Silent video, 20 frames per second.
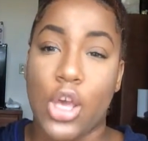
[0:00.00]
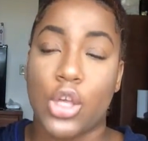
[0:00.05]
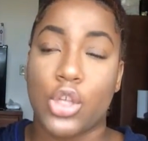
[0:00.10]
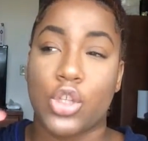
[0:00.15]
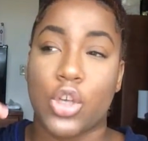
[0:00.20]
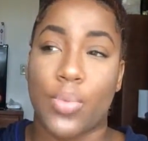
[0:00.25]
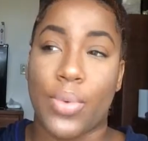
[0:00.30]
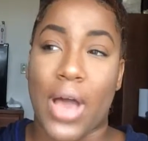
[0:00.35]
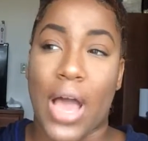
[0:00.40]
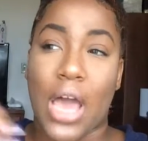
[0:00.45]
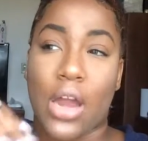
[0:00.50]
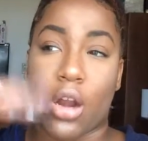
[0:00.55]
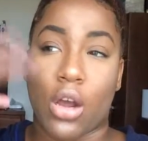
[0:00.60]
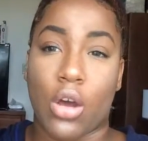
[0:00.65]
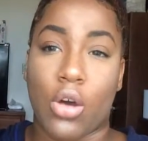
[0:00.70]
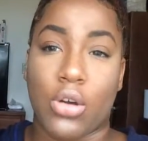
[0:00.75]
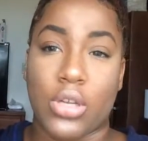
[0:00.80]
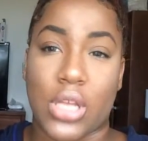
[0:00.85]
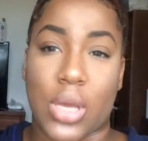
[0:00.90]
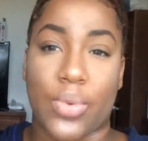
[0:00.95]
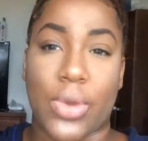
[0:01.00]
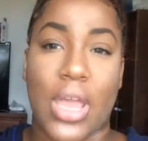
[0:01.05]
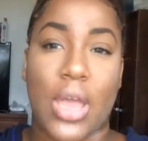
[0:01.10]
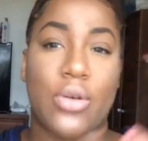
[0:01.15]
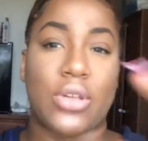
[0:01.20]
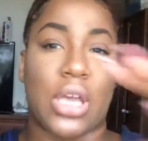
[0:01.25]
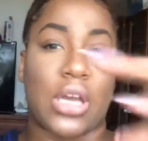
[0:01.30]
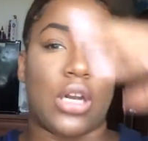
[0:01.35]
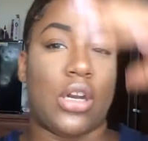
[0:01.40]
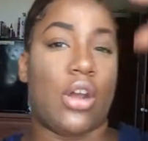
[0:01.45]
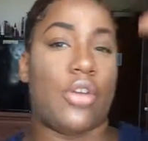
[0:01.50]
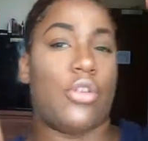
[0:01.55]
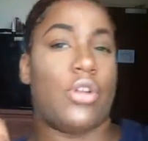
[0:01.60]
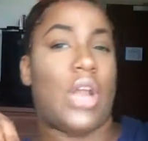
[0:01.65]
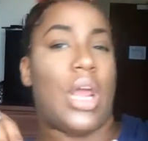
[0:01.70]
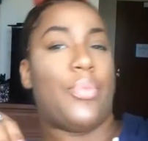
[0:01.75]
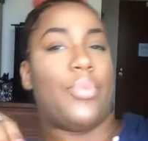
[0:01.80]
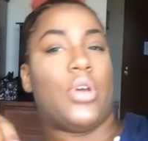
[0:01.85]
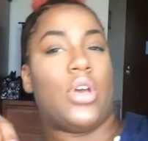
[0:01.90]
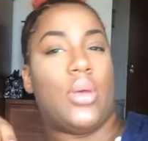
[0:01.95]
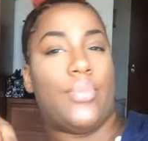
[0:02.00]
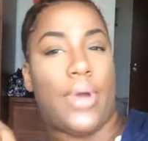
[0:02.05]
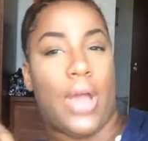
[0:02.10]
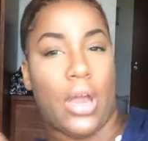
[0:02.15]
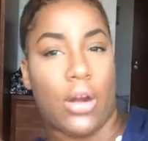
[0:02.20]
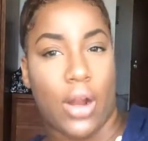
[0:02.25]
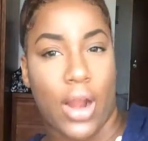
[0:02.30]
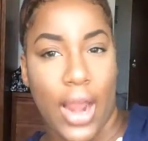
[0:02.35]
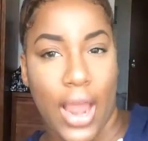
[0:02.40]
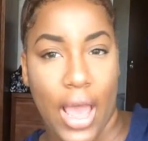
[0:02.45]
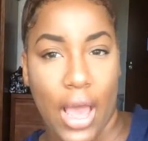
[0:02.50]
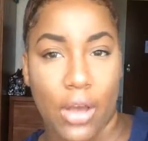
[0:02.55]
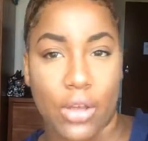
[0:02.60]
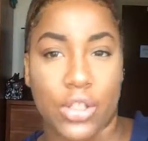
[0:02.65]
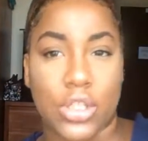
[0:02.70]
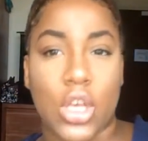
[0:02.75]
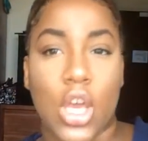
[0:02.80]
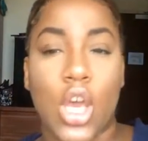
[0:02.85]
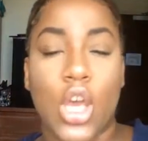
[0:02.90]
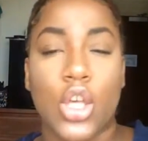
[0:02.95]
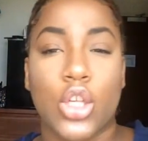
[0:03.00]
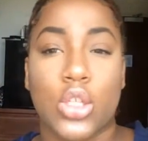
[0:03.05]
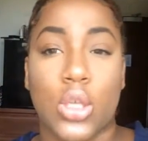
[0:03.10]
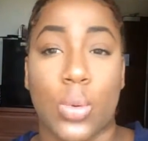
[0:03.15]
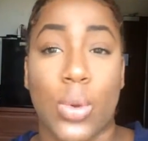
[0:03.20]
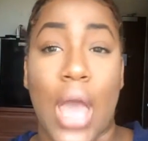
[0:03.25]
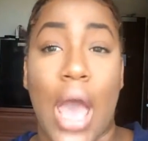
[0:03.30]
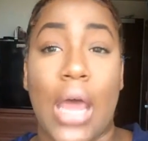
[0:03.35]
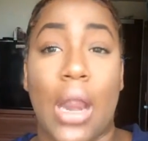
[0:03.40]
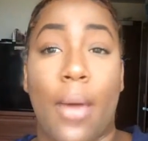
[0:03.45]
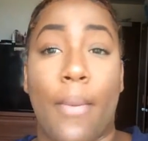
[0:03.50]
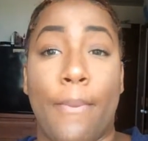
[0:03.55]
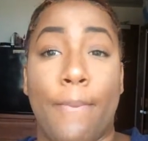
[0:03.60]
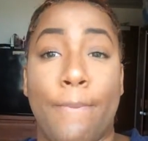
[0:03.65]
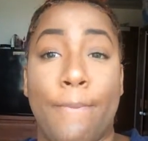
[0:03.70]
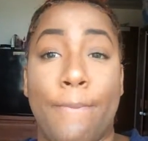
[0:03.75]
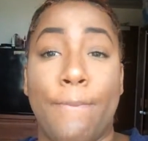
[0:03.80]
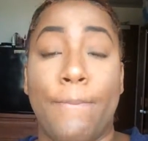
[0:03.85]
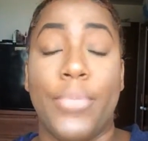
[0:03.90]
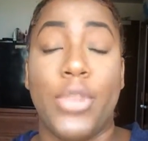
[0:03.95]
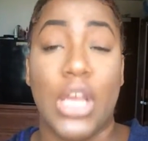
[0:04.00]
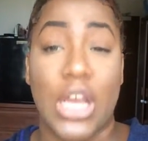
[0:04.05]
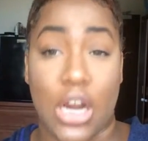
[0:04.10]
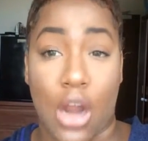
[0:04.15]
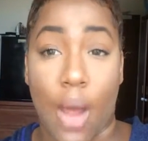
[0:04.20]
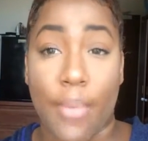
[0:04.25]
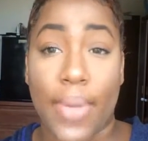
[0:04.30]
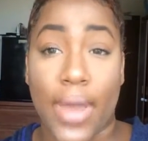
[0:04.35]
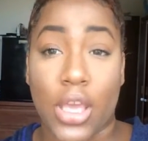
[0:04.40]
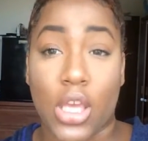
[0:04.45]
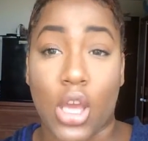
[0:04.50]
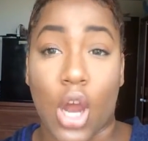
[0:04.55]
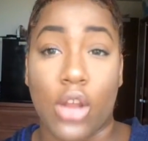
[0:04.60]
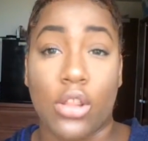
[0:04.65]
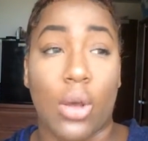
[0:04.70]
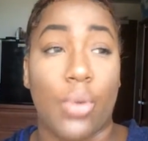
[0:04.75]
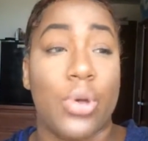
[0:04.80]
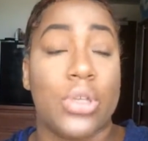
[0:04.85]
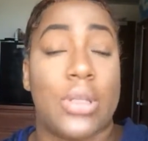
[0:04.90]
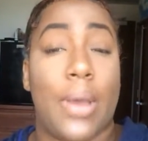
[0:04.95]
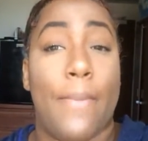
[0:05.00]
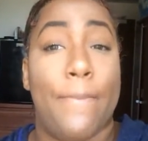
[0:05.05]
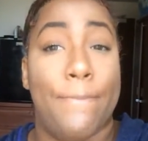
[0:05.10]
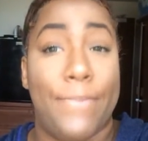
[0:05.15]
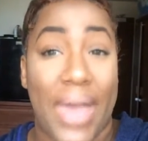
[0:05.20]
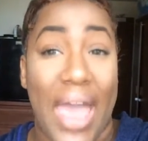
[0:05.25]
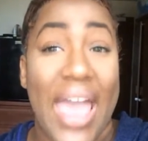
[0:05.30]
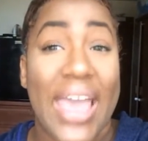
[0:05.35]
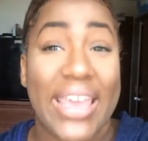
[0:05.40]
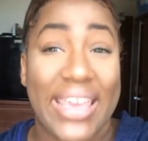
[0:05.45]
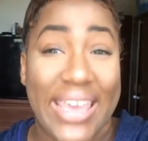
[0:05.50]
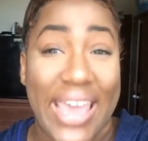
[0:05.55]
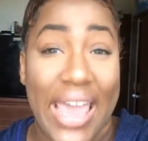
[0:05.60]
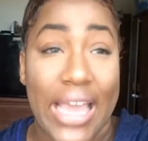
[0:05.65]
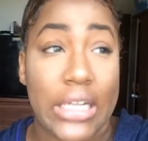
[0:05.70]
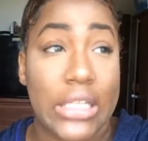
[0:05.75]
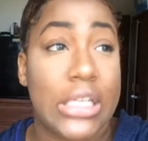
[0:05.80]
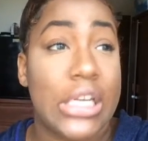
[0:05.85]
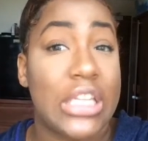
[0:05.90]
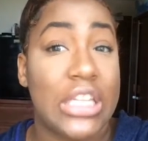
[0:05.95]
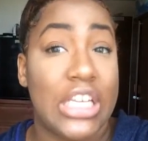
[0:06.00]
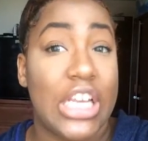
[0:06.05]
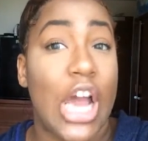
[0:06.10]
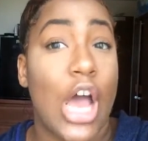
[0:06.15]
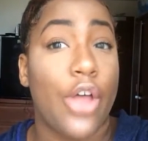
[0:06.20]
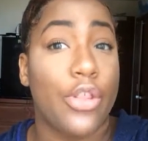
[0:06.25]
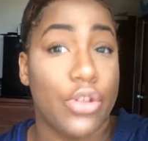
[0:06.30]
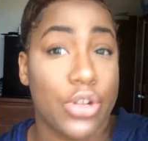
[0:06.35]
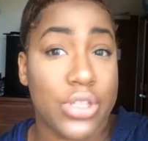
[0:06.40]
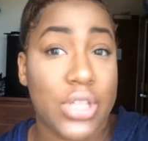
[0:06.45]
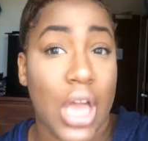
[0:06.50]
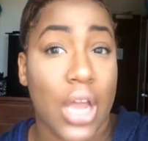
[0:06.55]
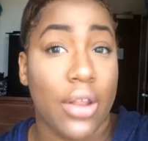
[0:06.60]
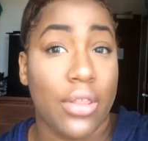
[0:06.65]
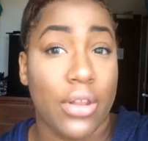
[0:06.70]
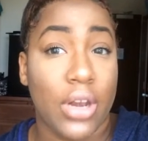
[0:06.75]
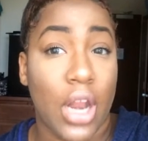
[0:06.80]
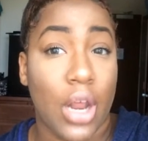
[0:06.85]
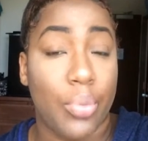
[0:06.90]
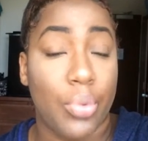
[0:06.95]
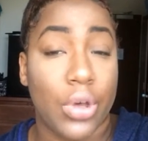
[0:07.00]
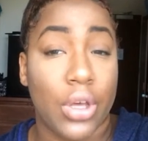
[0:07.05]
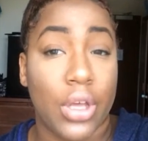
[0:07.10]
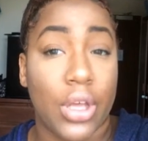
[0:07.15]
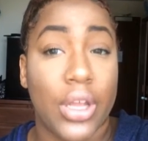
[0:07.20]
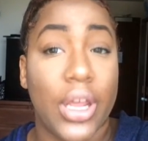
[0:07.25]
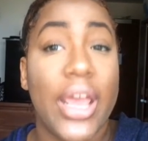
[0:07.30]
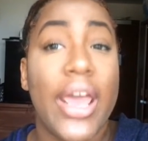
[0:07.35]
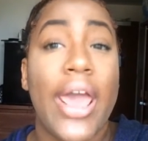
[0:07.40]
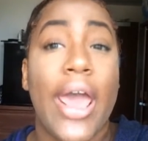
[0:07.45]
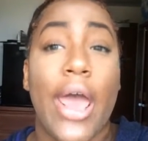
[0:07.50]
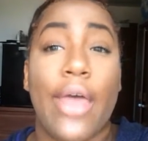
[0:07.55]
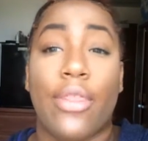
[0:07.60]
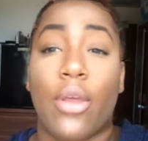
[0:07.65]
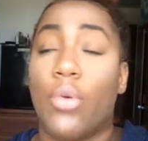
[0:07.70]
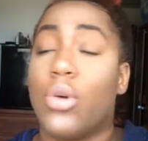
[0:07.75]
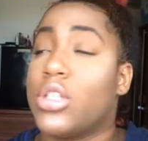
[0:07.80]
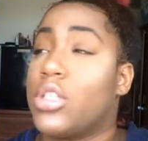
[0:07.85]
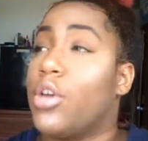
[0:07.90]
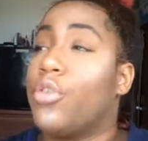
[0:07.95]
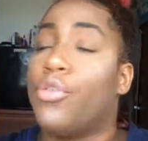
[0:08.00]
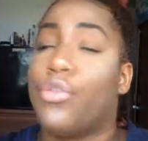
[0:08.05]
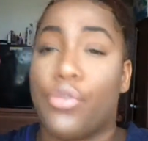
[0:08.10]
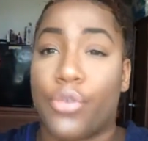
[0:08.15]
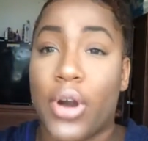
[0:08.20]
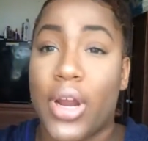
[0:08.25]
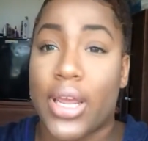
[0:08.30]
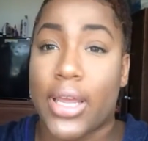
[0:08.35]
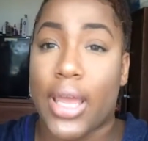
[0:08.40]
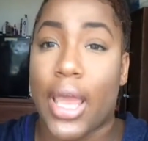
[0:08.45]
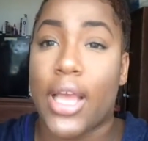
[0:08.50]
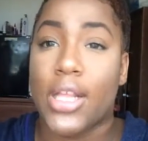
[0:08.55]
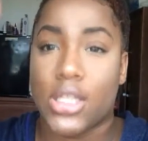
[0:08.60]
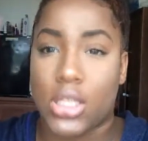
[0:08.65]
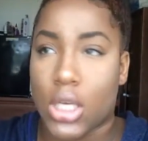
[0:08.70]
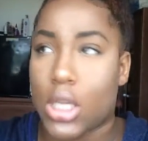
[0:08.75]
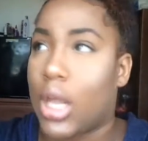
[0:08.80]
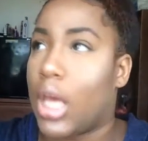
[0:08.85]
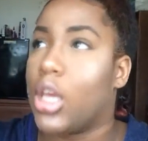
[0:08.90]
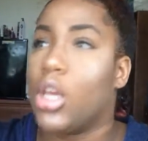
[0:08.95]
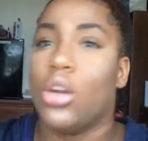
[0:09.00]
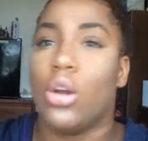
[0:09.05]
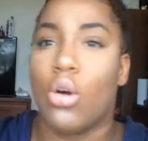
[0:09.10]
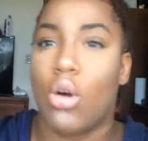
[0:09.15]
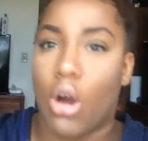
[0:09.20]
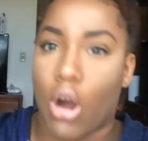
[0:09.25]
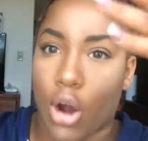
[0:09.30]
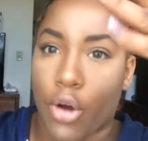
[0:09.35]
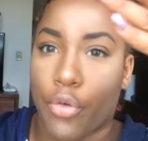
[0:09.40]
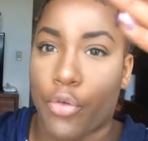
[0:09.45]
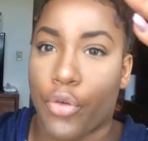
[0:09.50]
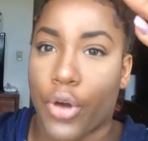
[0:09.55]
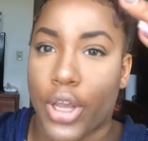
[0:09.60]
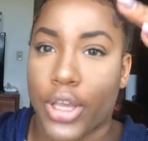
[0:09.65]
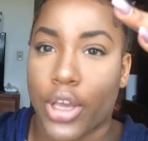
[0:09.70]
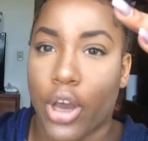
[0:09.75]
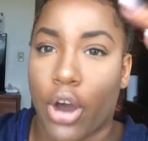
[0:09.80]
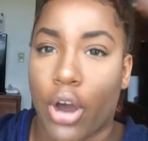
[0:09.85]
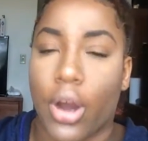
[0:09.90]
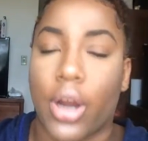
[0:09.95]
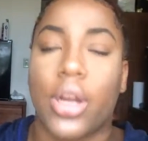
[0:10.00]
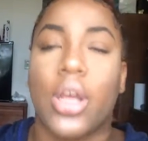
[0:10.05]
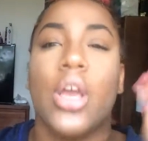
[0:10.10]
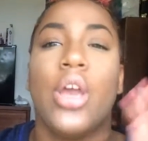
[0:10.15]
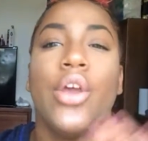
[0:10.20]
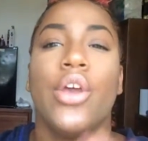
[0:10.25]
So behind our cul-de-sac, it was like another neighborhood behind our house. So we had in our backyard, there was a back gate to the other side of the neighborhood, and there was a front gate to, like, our front yard.